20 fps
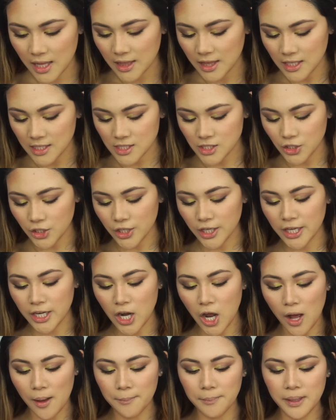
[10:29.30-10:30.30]
This look
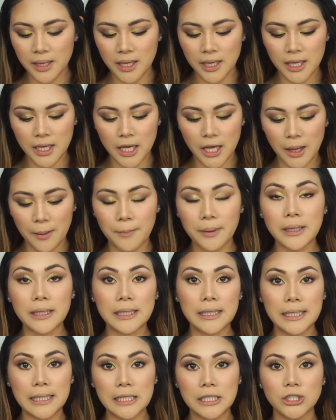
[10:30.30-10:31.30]
cannot be
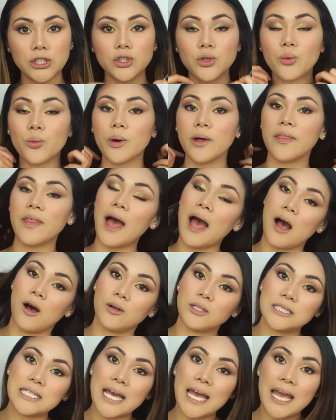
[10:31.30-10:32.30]
complete
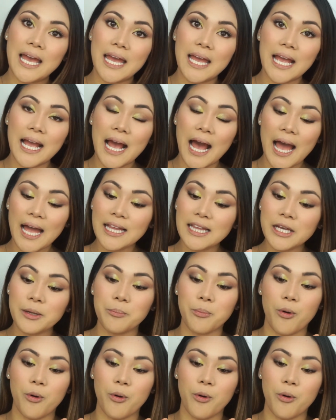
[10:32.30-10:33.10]
without a Kylie